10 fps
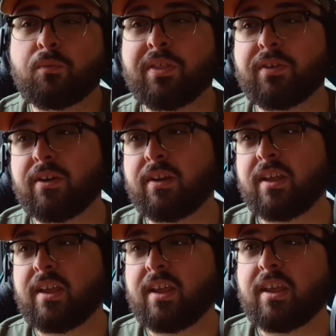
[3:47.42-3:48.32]

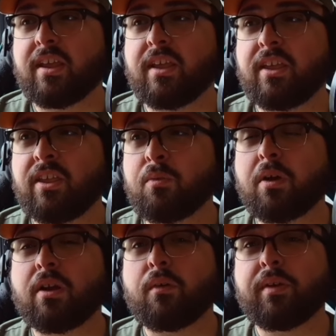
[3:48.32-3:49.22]
Whether
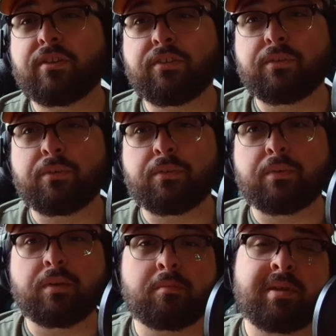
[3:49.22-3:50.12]
you are going
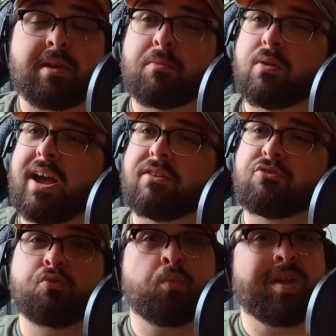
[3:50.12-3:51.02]
to be a more
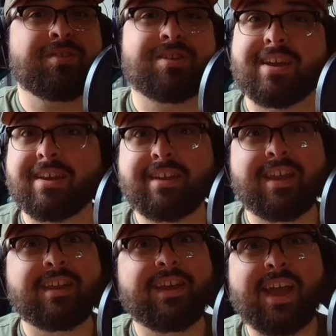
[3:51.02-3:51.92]
altruistic
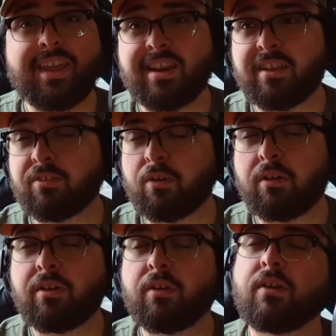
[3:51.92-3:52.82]
antagonist
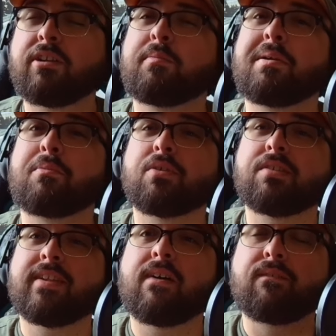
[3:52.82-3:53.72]
or you're going to be a
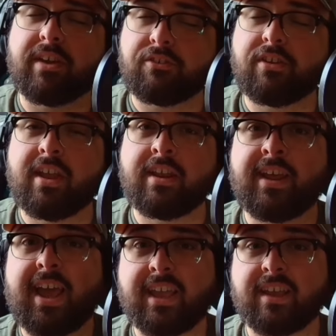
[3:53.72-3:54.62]
more selfish
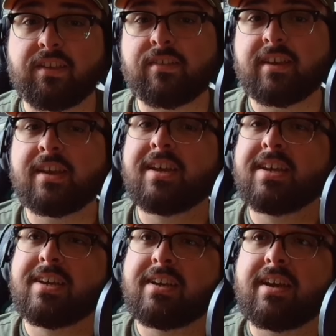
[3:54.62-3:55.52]
antagonist.
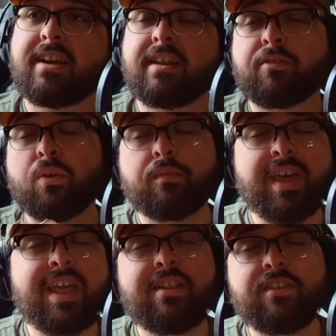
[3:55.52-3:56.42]
And it sort
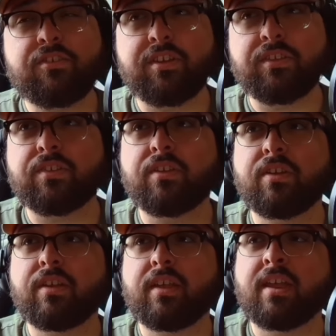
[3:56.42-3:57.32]
of hinges
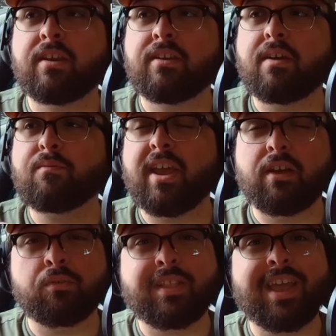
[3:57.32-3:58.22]
and
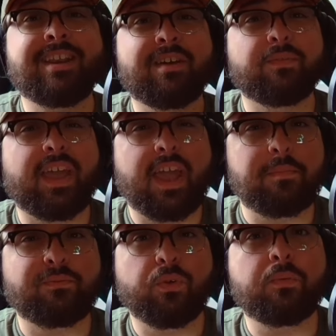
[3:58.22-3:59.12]
dovetails with the idea of the
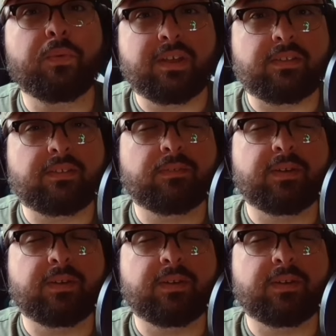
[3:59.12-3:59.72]
game of free will,